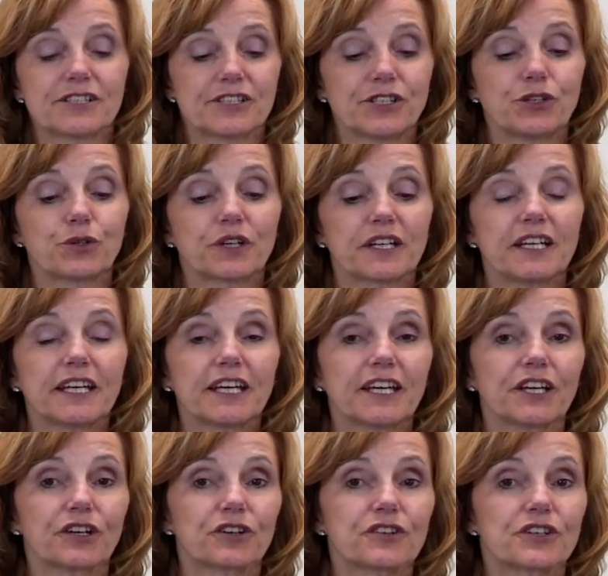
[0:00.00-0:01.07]
you can
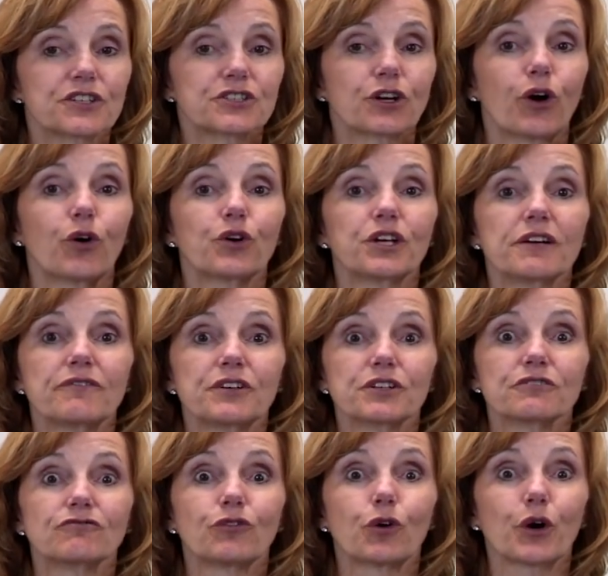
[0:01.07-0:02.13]
hear the tone of
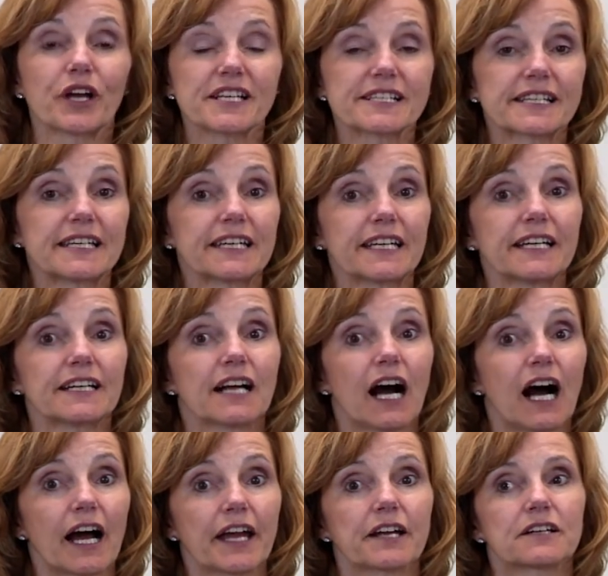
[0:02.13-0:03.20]
your voice getting
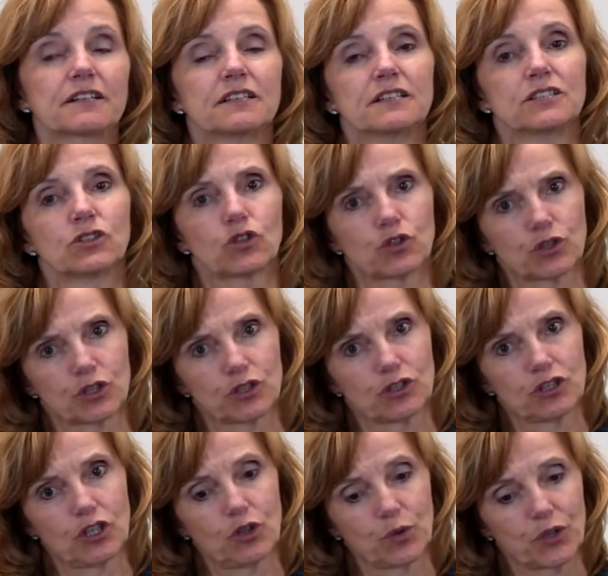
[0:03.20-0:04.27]
higher or
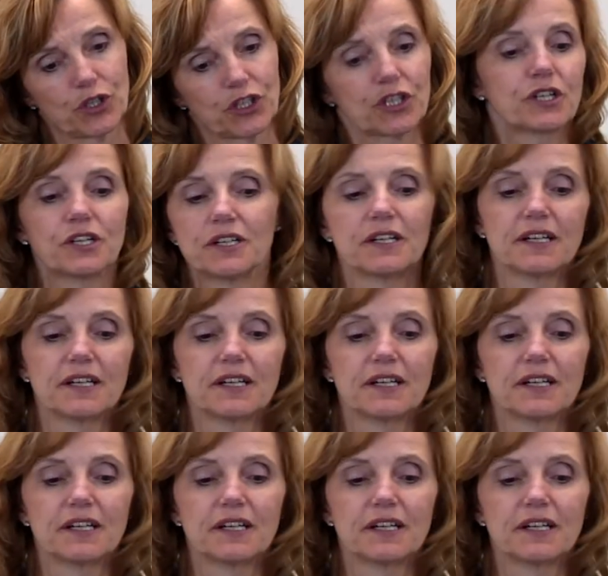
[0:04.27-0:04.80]
lower.